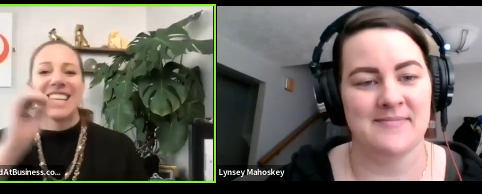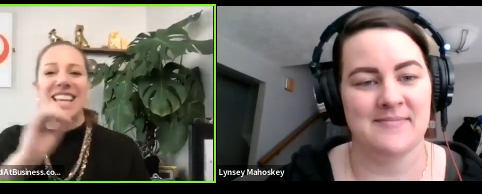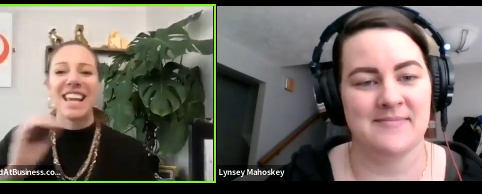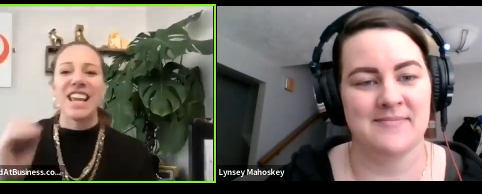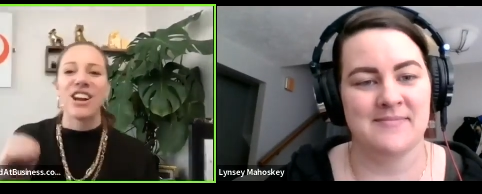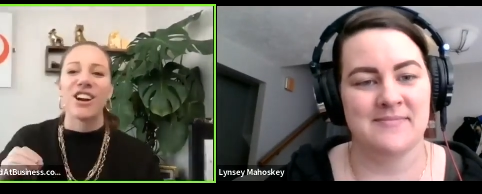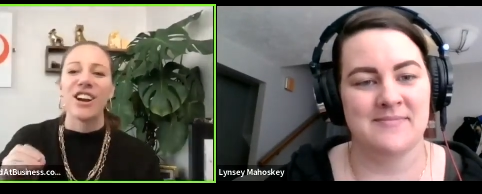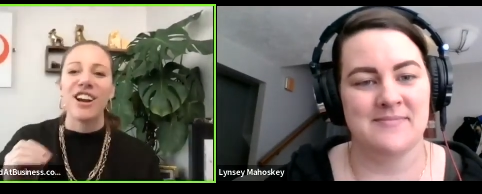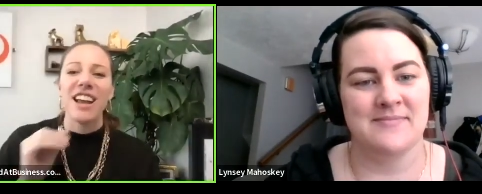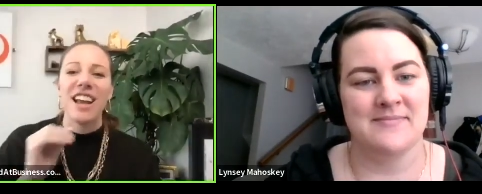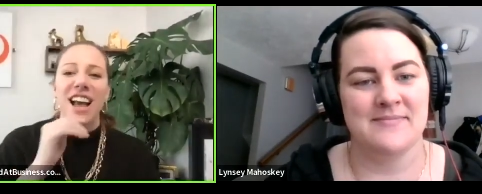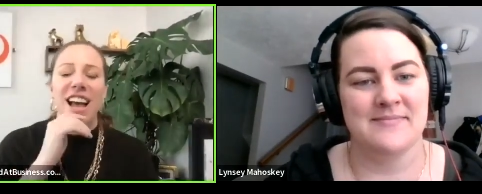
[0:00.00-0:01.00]
Speaker 1: here,
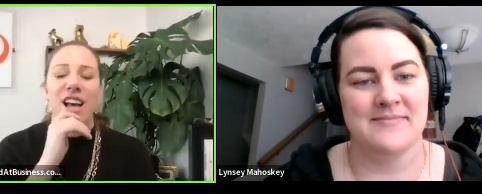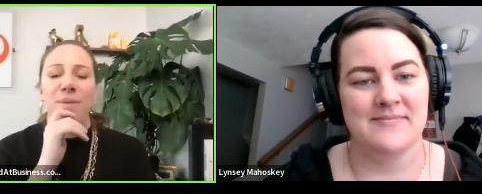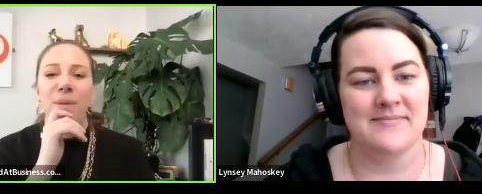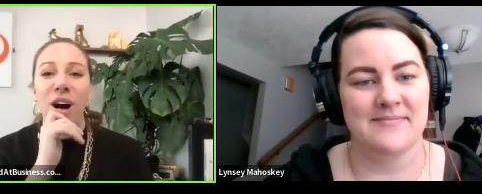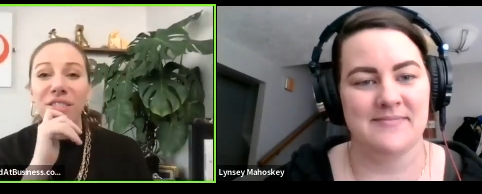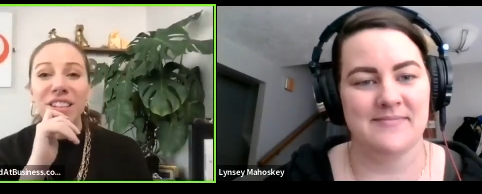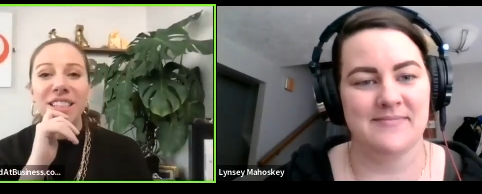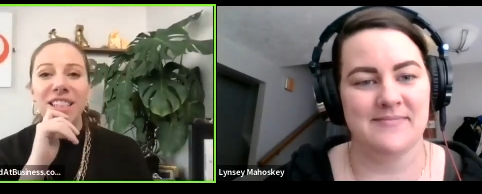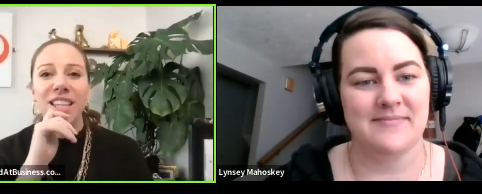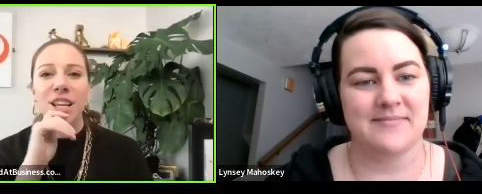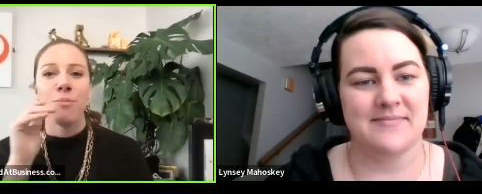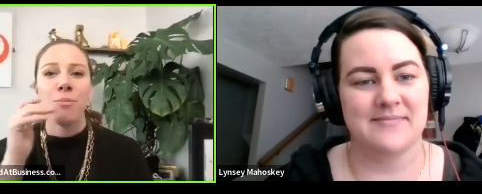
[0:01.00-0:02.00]
Um, obviously
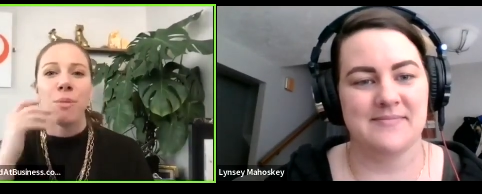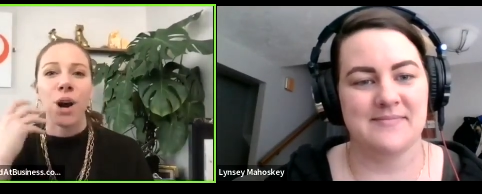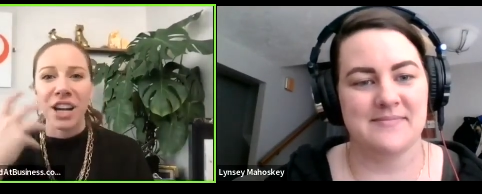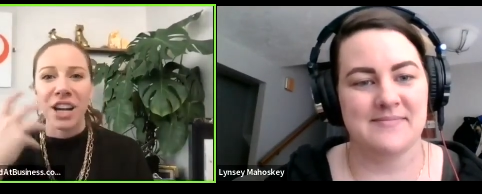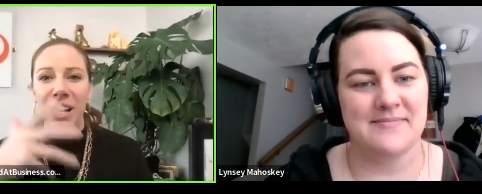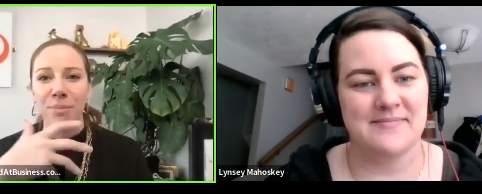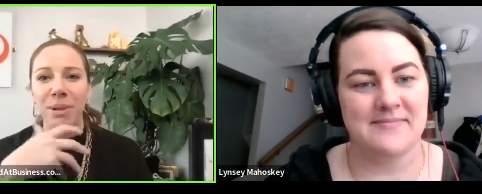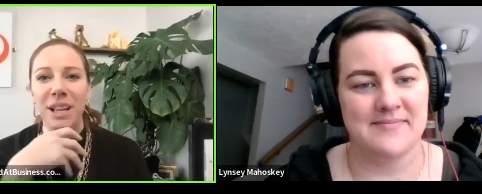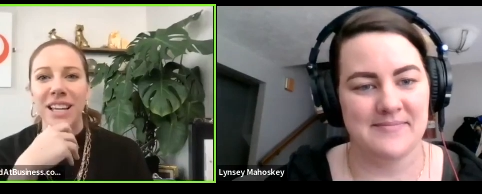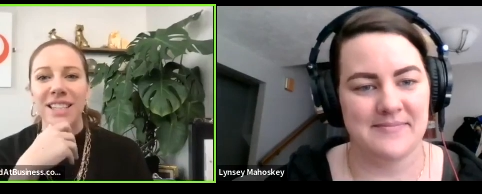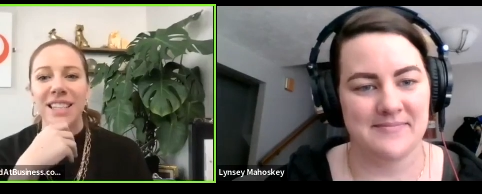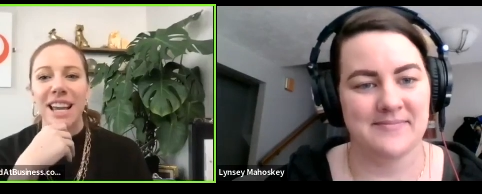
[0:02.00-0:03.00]
marketing plays
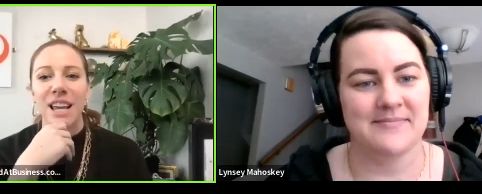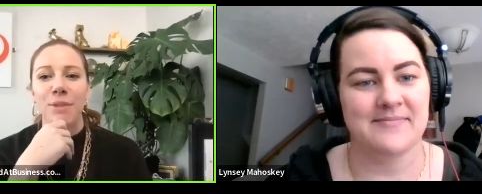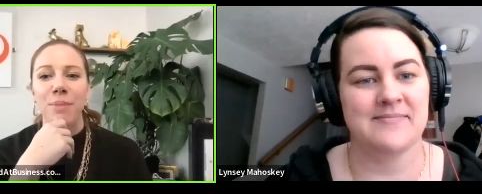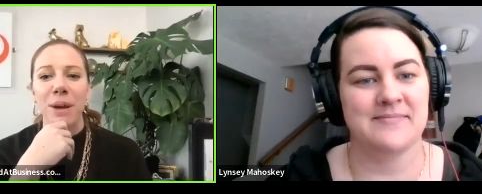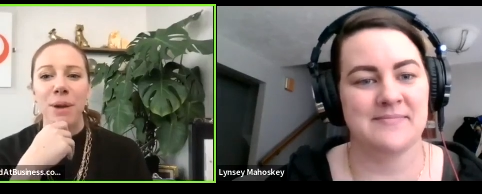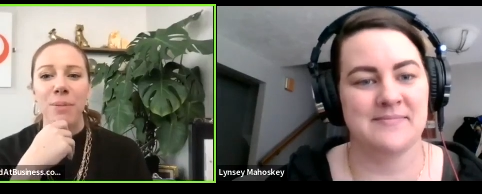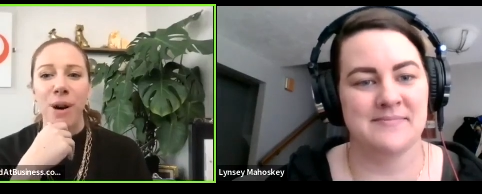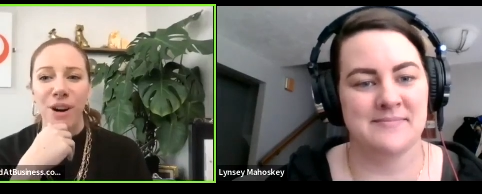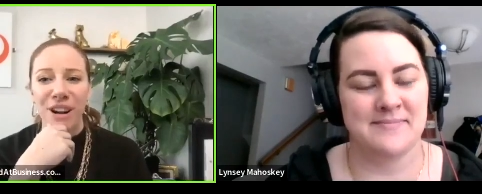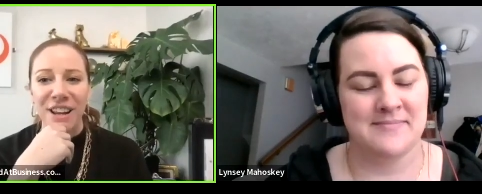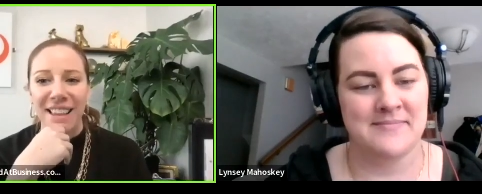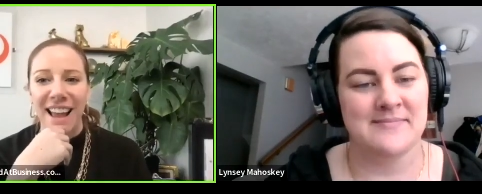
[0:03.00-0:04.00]
a big part in
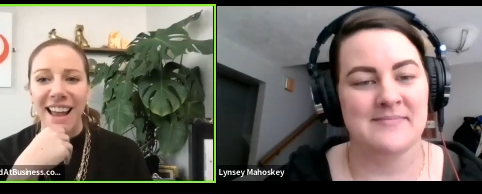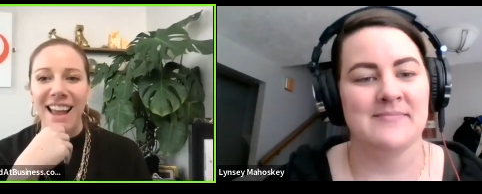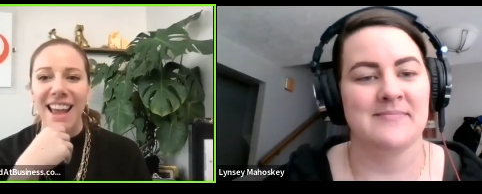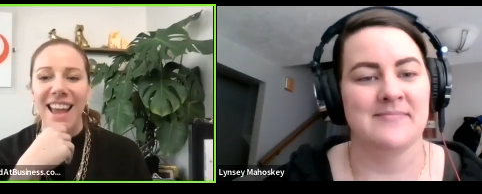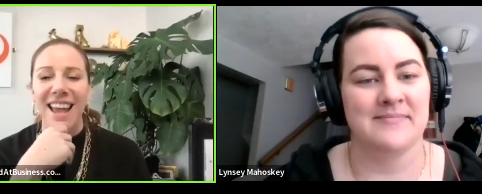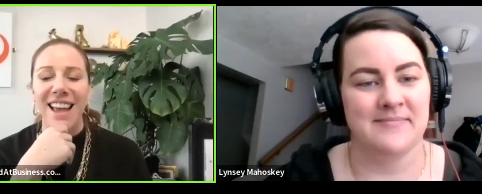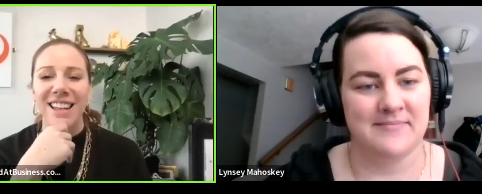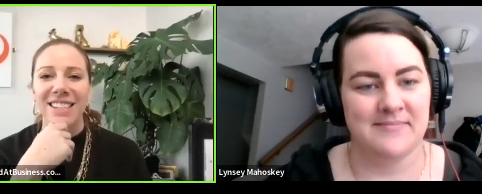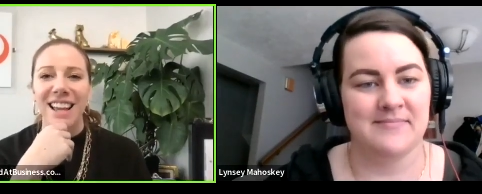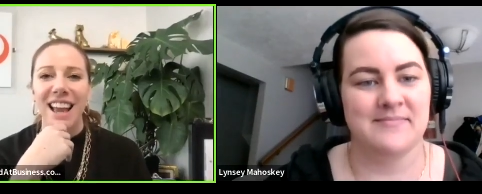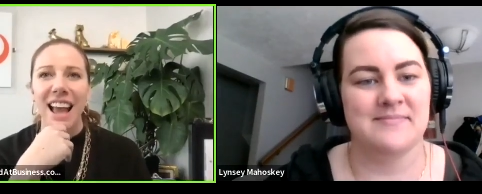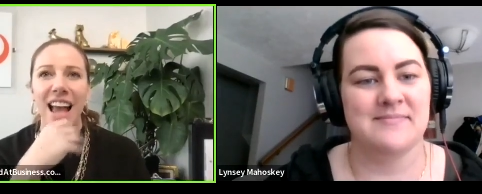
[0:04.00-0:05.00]
that, and
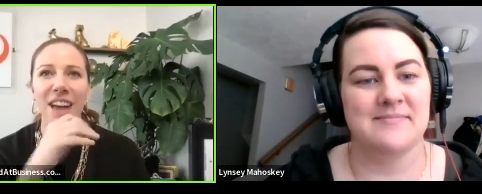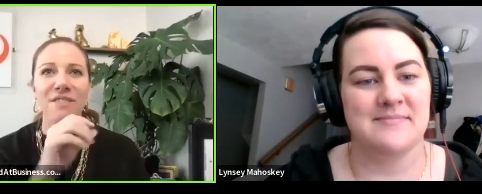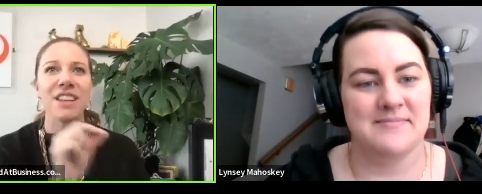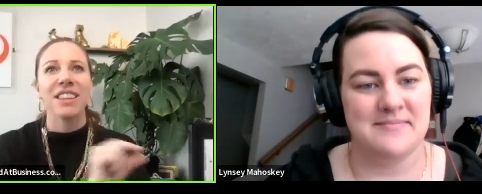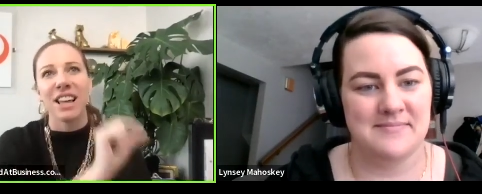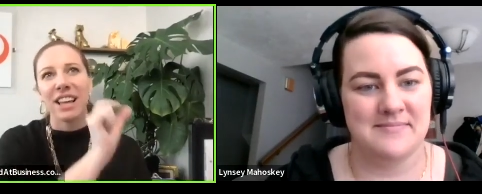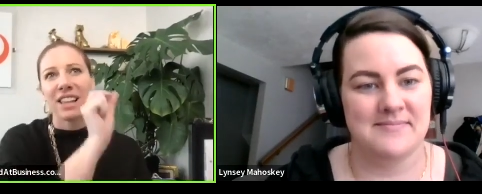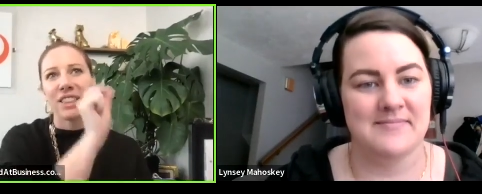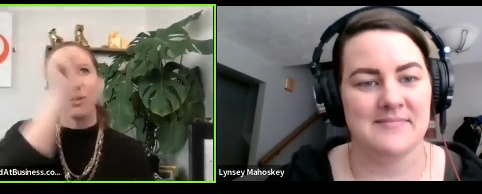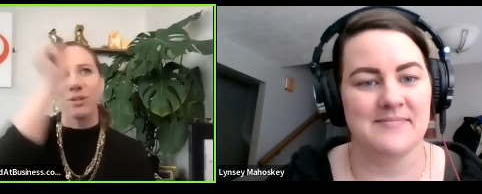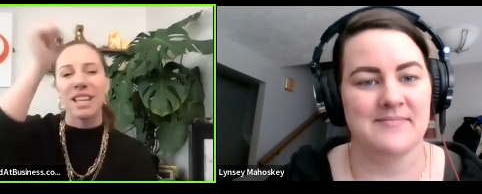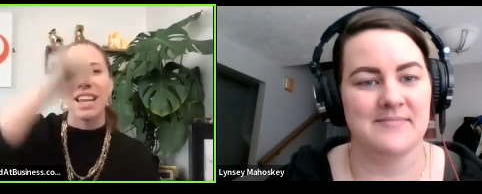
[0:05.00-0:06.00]
having like those
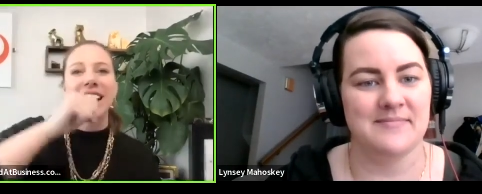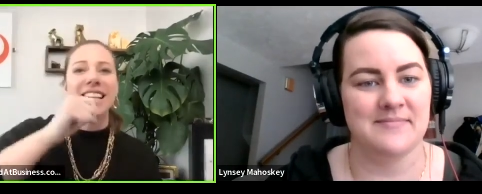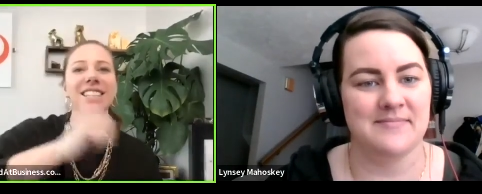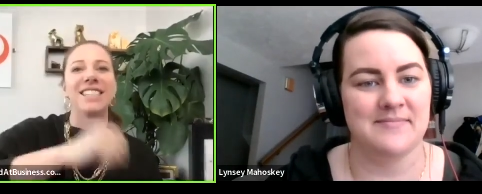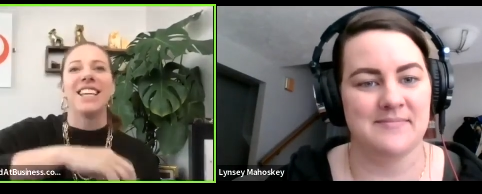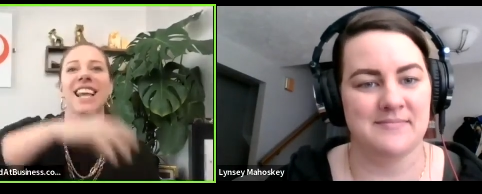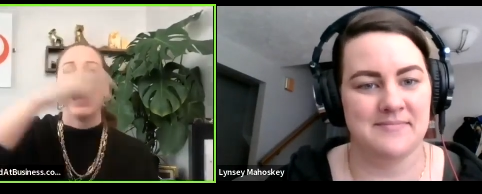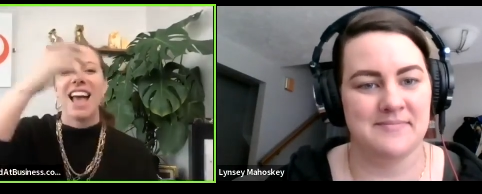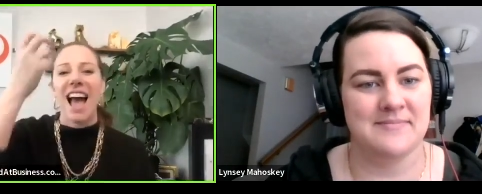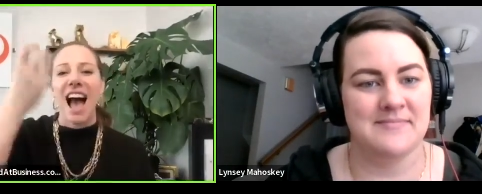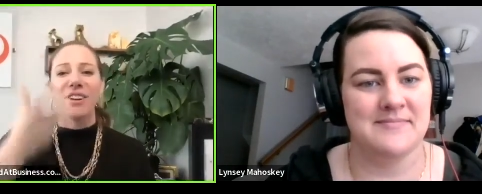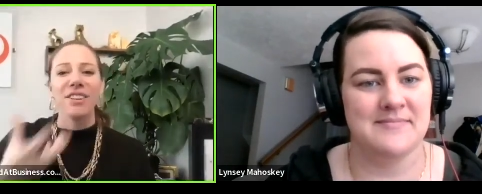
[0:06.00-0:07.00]
hits, how
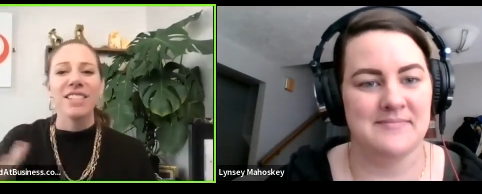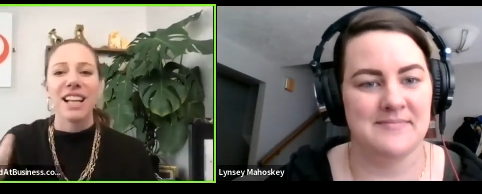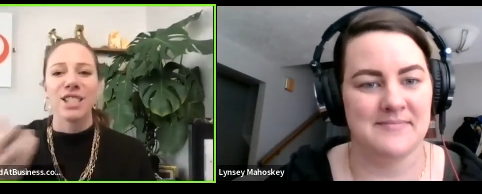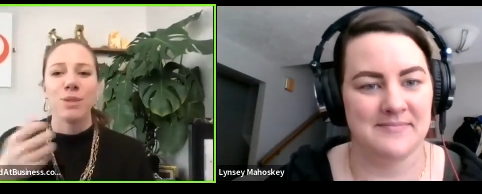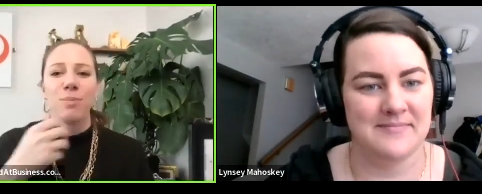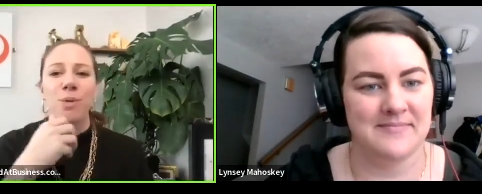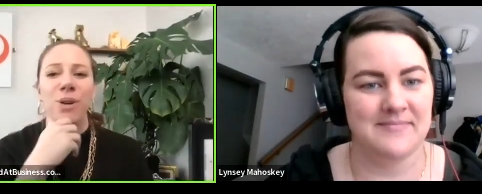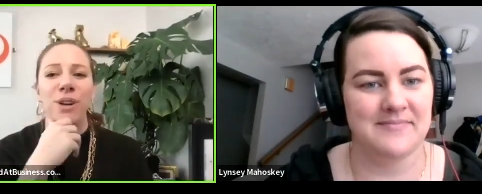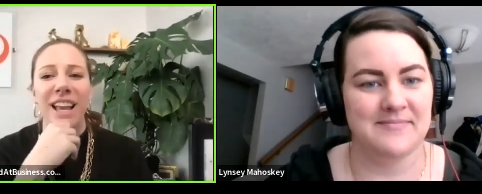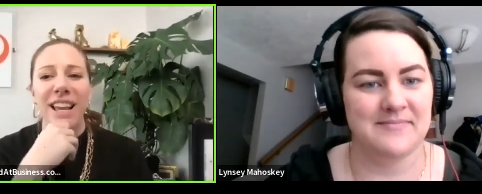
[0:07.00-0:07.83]
does that support like